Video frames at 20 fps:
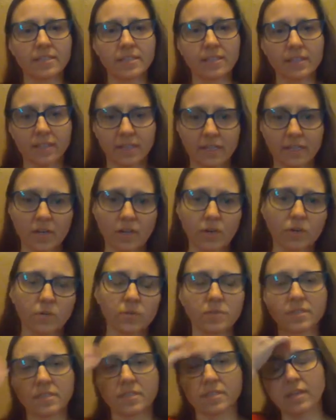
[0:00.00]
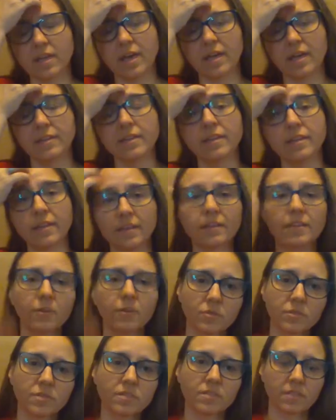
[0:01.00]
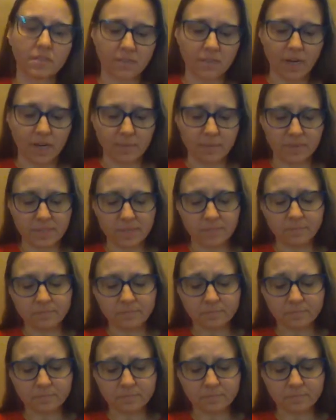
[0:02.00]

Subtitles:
and the Leos and those types.